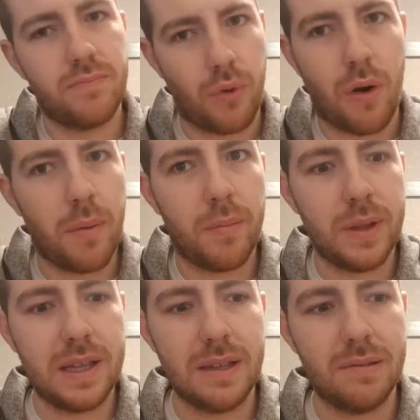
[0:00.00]

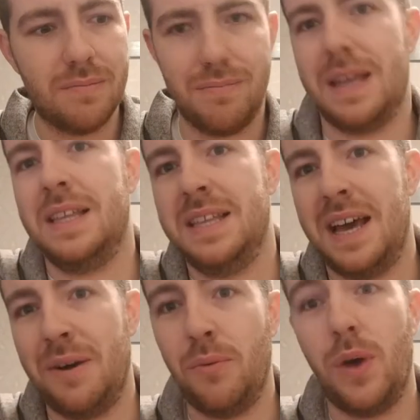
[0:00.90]
probably mainly
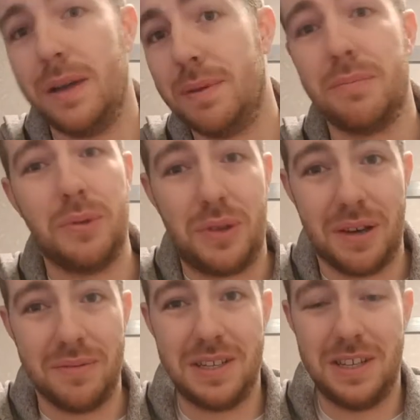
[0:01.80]
now white people
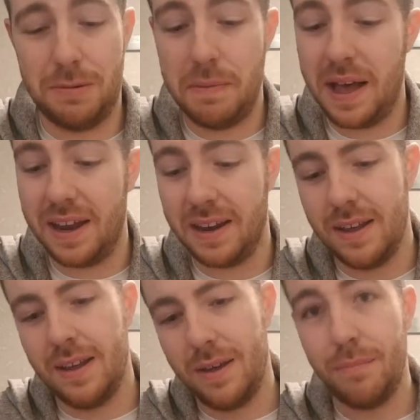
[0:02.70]
who come to Japan
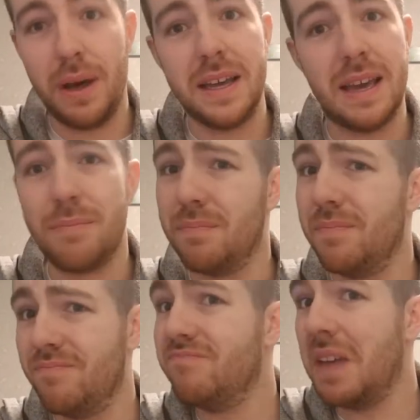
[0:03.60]
buying it.
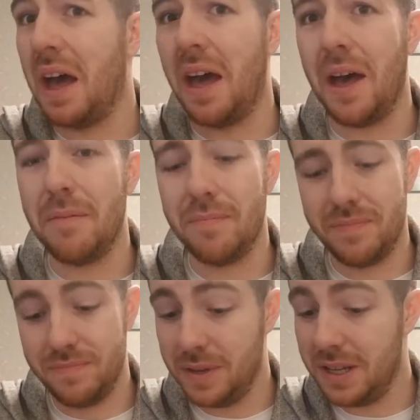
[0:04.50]

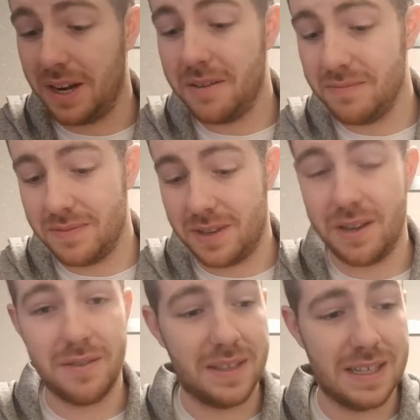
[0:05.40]
But, you know,
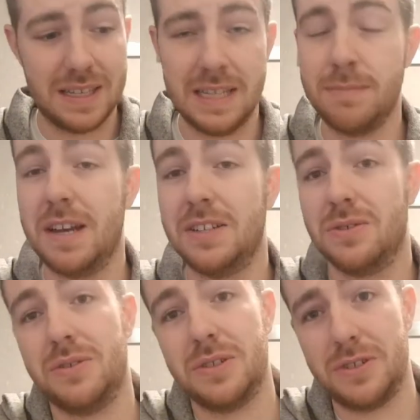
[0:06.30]
so he's managed
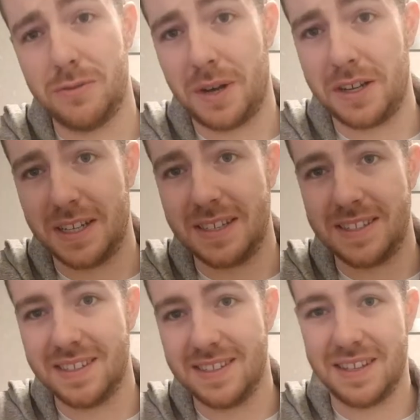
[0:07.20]
to corner two
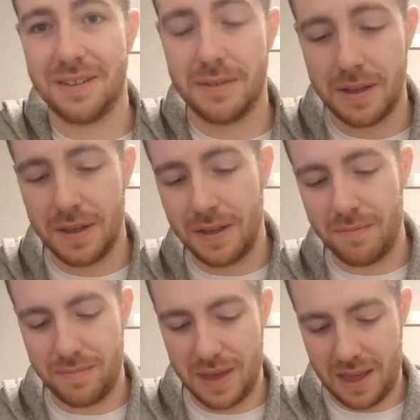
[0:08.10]
markets. So
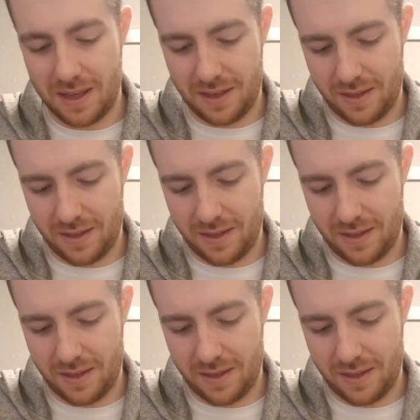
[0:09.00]
big